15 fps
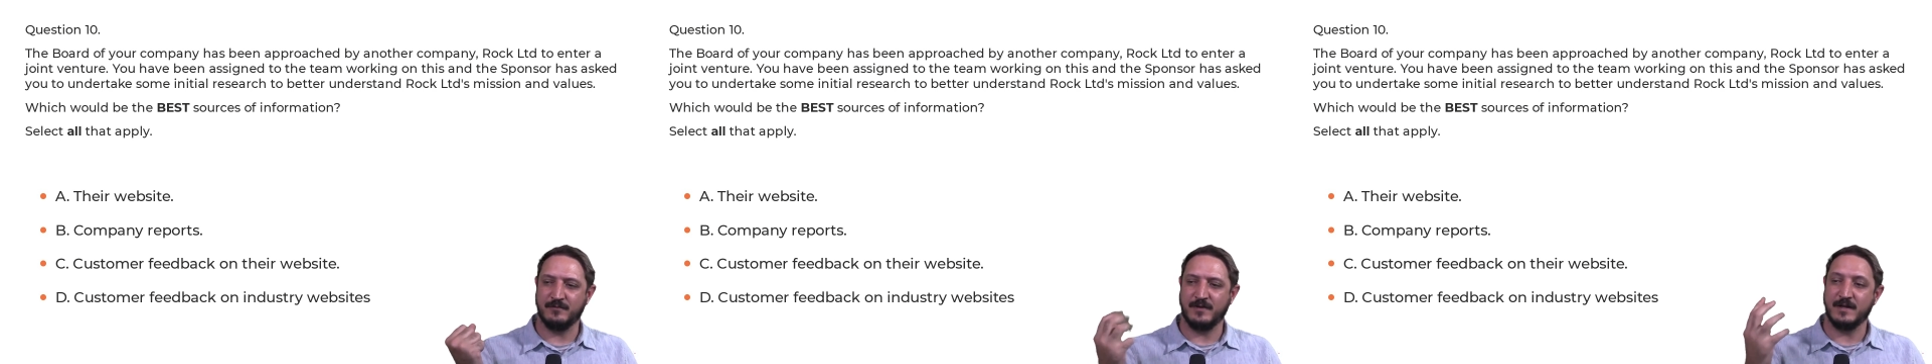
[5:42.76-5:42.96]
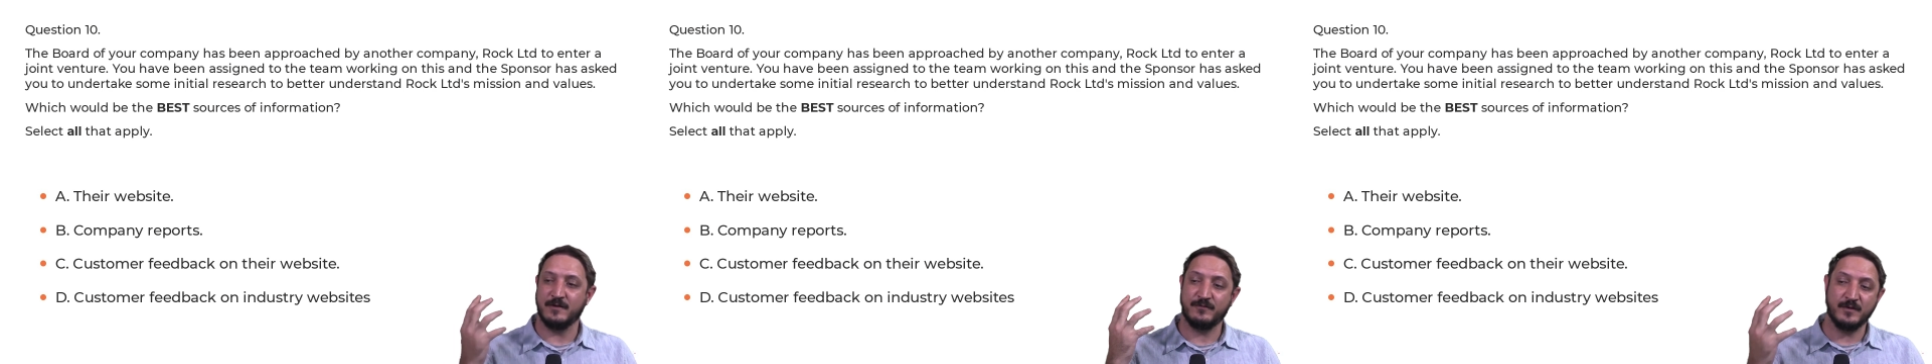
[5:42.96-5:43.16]

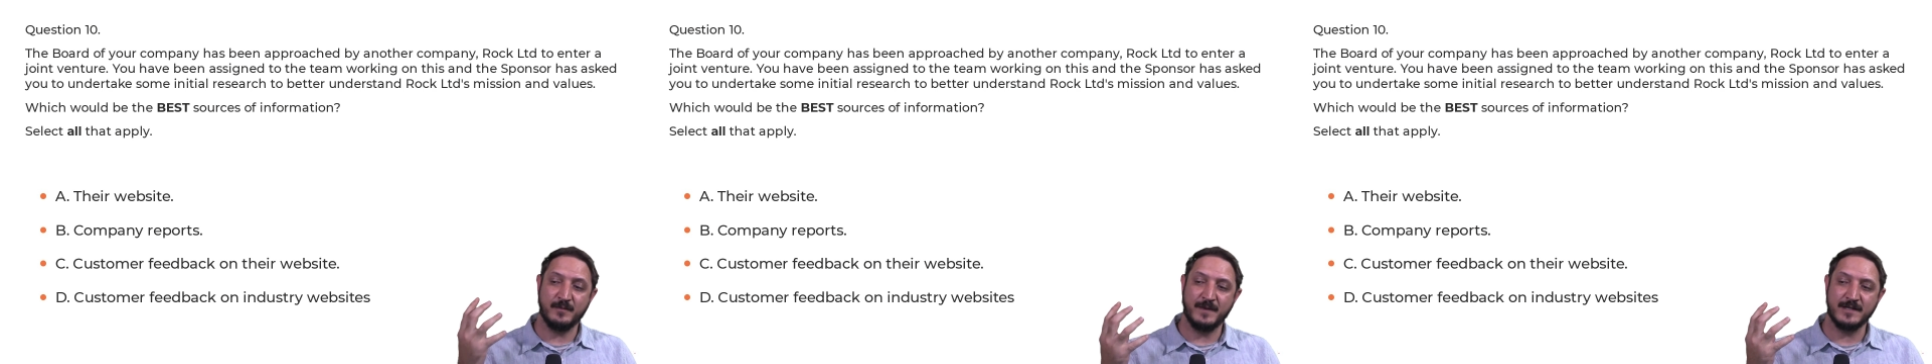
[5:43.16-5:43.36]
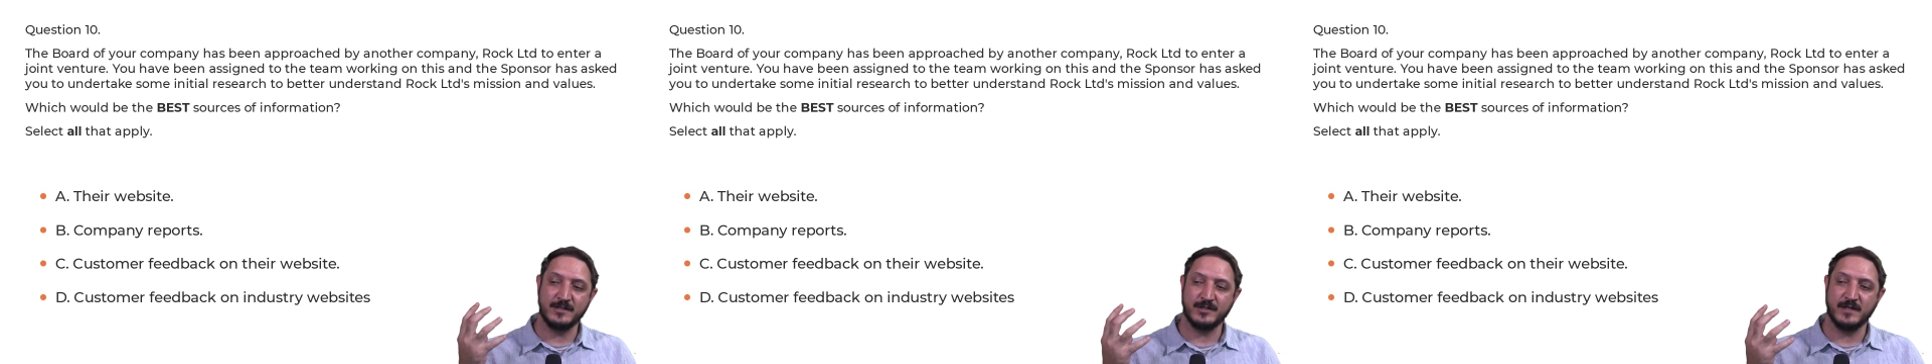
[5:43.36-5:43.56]

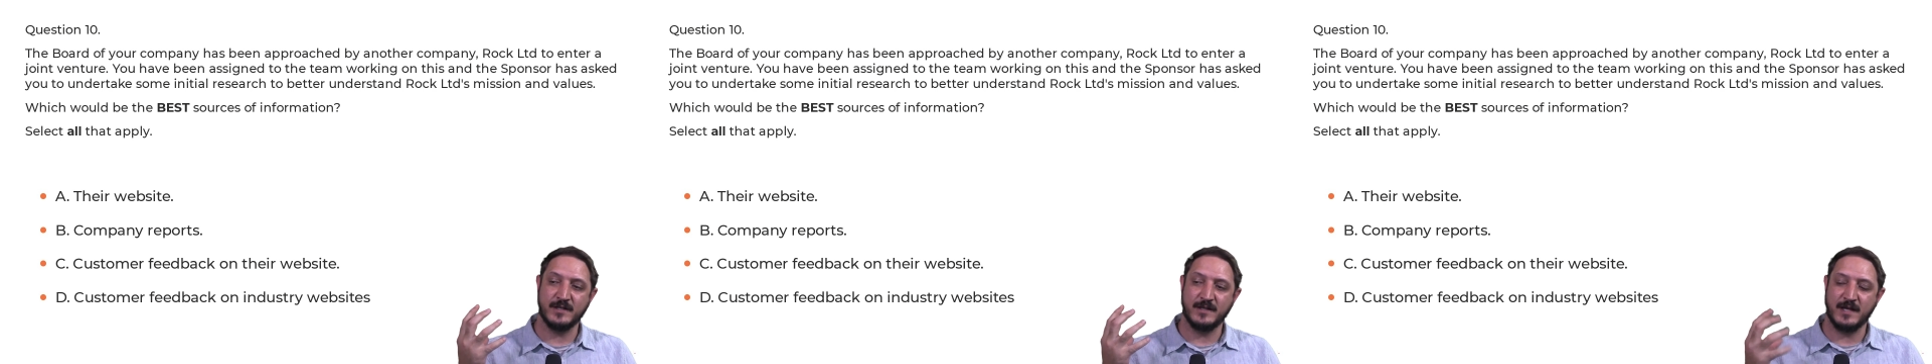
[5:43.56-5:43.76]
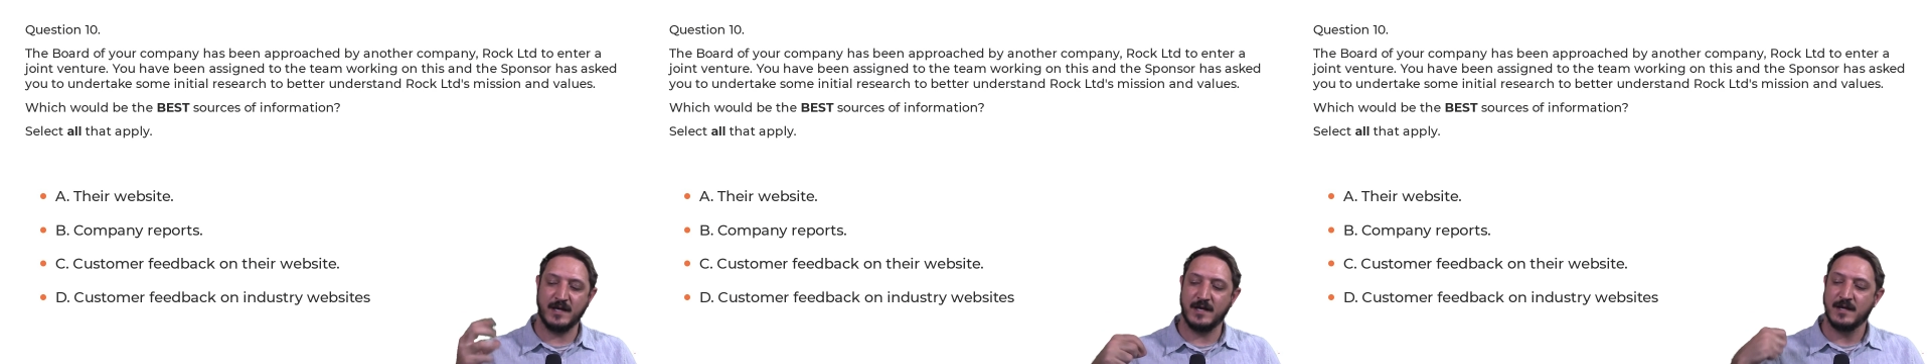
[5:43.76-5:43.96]
information
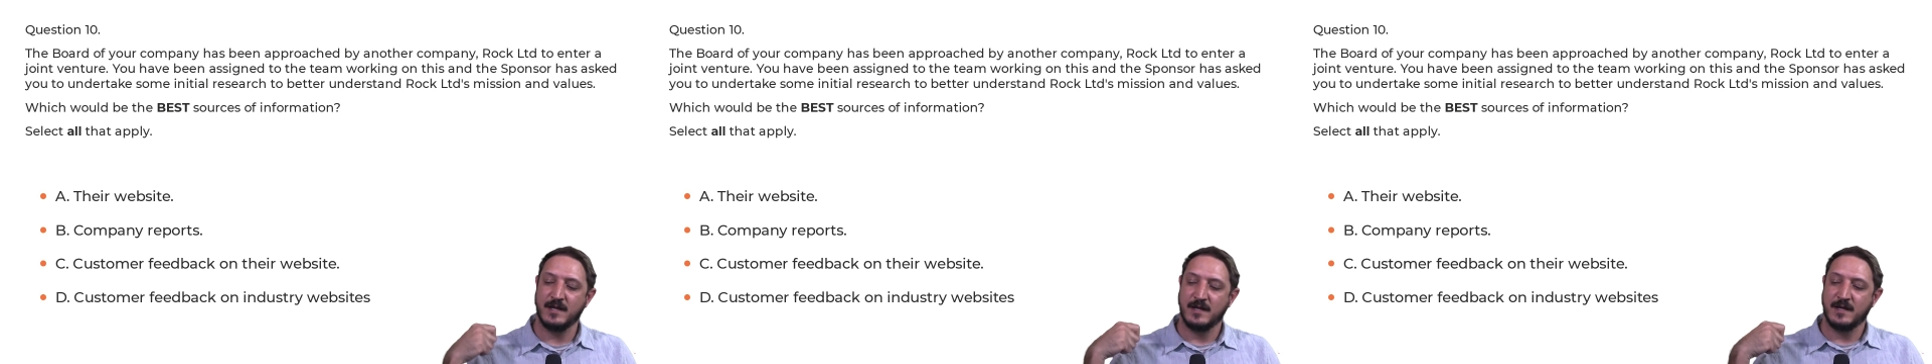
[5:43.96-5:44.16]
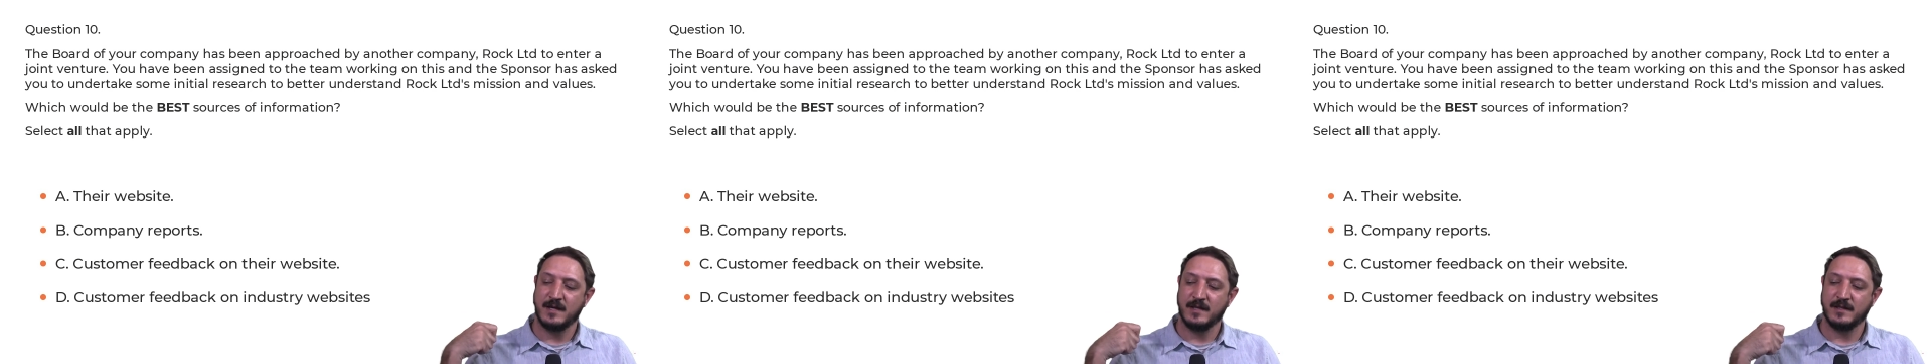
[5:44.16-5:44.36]
in there
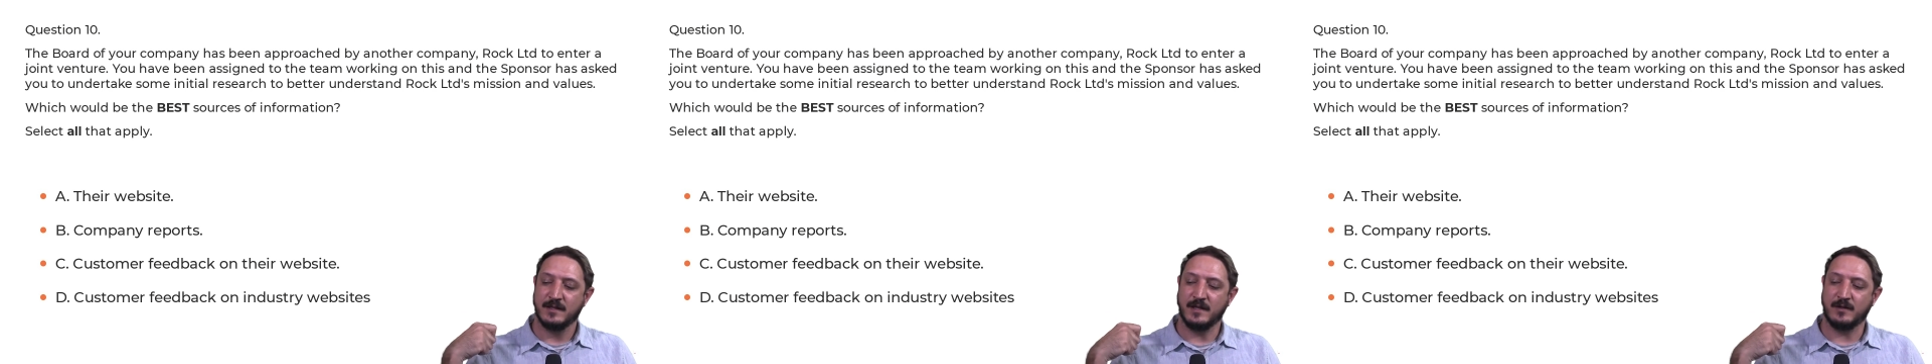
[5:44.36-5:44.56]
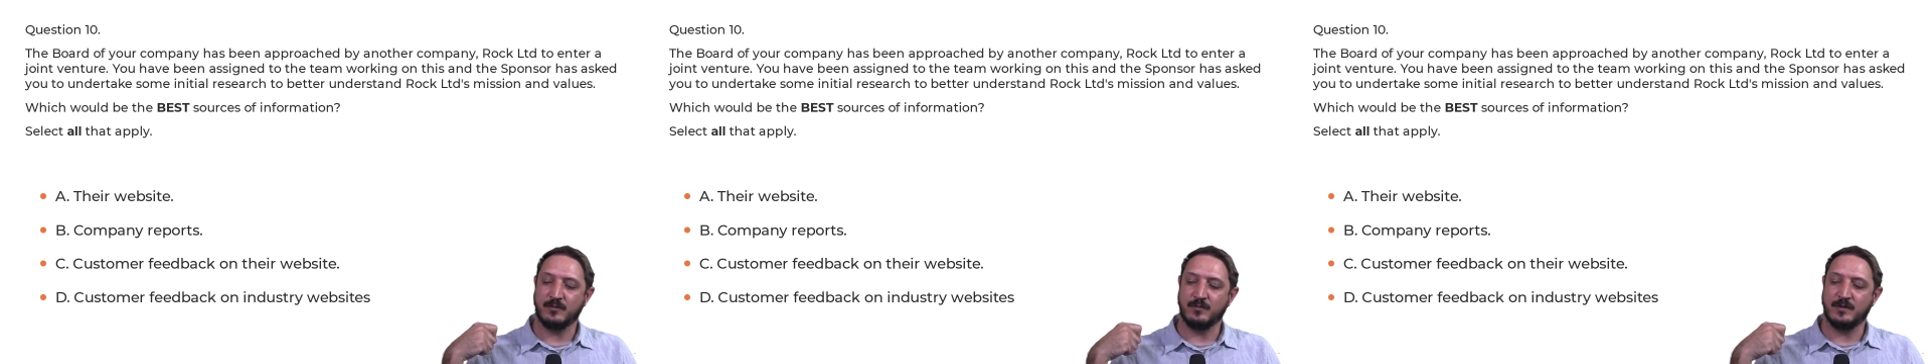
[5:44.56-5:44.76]

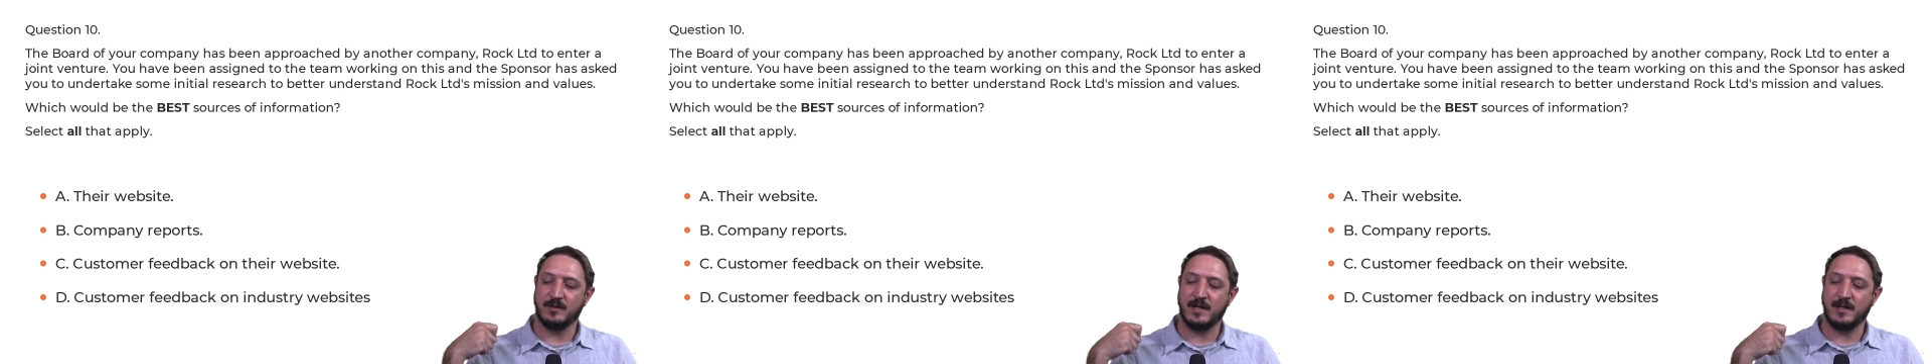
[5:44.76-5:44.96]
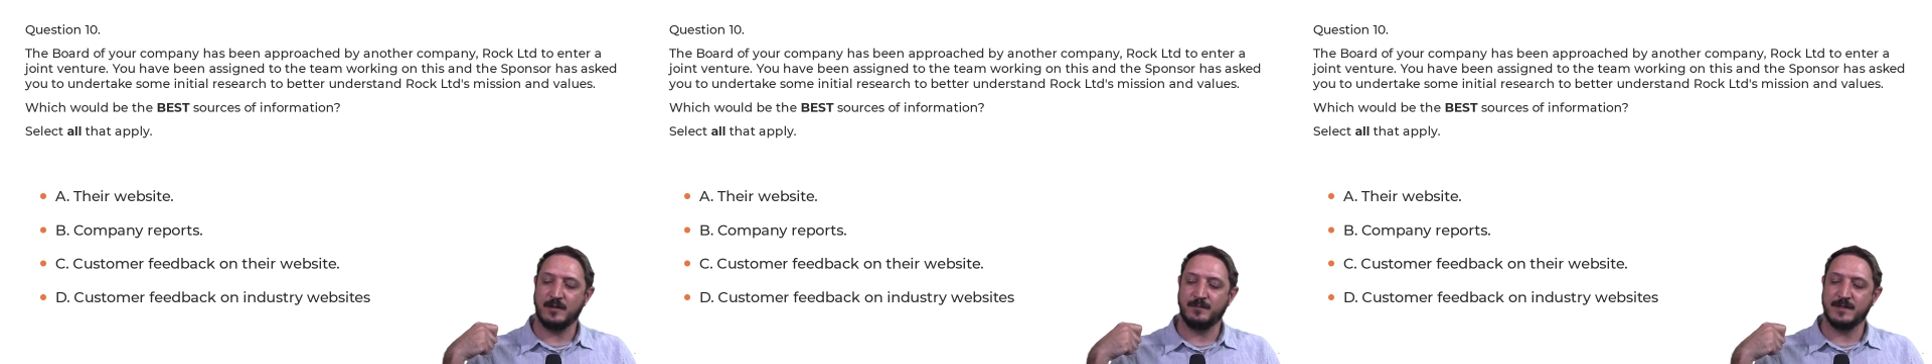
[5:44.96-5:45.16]
that will
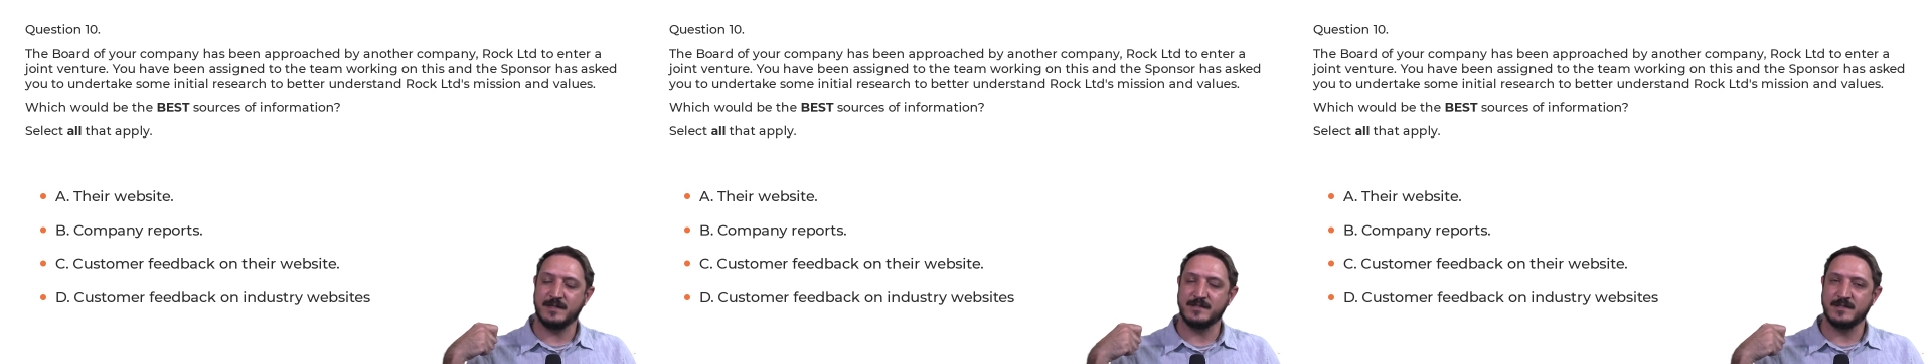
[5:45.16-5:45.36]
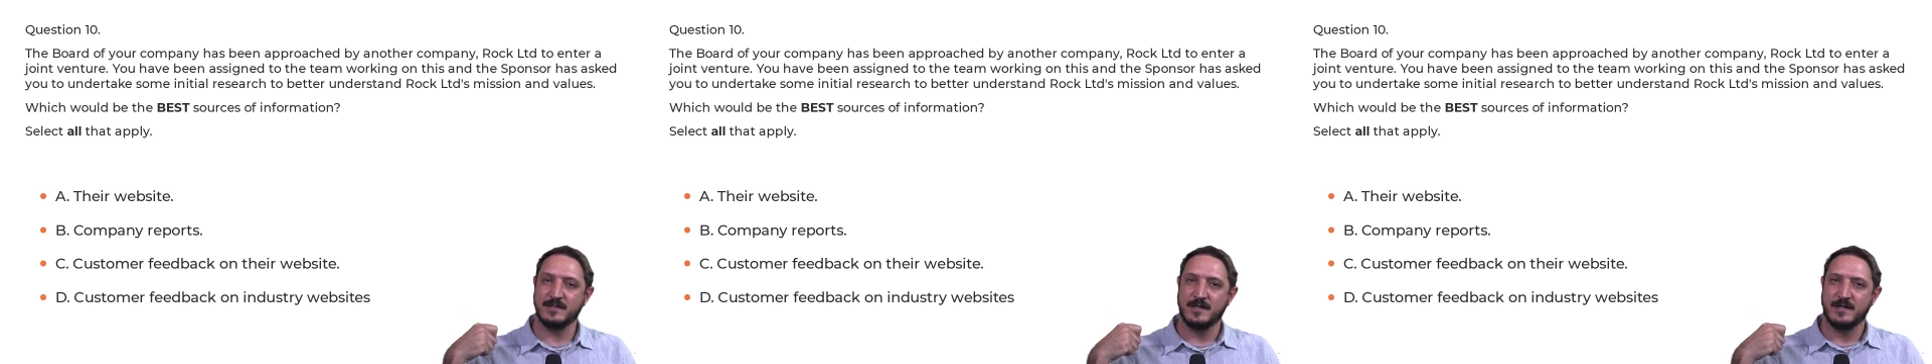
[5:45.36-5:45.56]
help
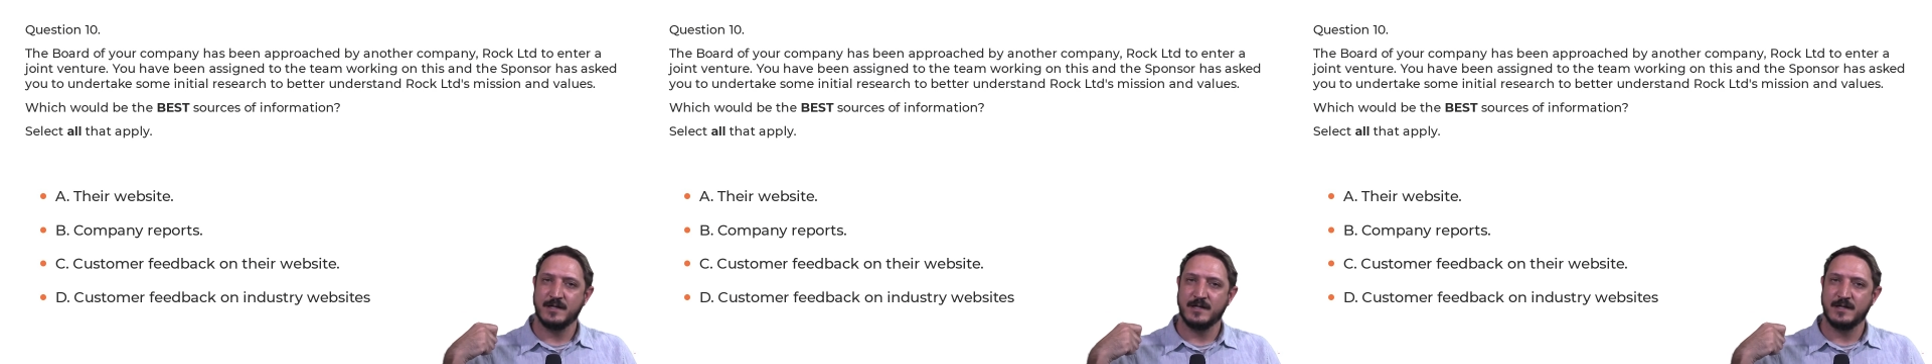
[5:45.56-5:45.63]
us